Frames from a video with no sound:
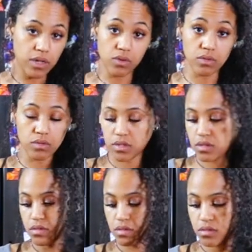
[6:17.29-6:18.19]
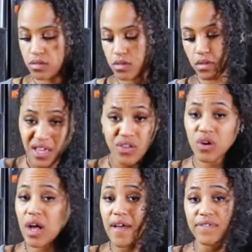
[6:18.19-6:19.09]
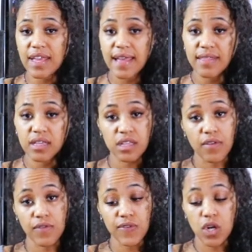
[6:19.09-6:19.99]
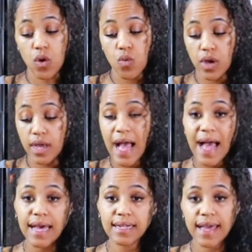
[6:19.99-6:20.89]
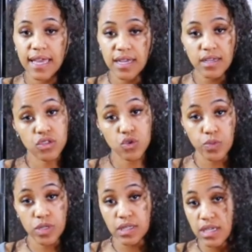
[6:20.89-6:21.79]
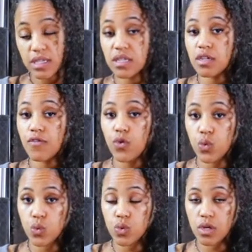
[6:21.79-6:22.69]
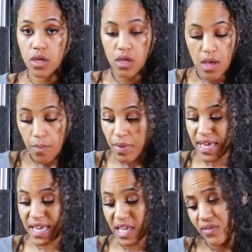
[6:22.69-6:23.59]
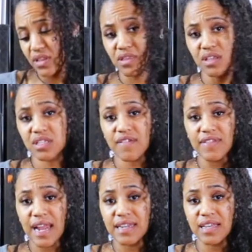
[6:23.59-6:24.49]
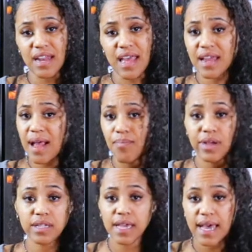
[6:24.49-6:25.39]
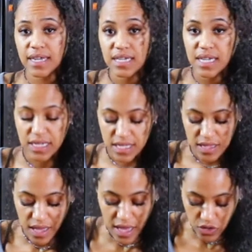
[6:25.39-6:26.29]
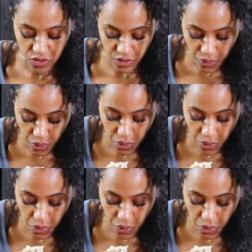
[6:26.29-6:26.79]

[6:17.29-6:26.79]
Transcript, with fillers: my noodles. And you don't have to add that stuff if you don't want. I like super seasoned food. But even the stuff that I did add, I barely added anything extra.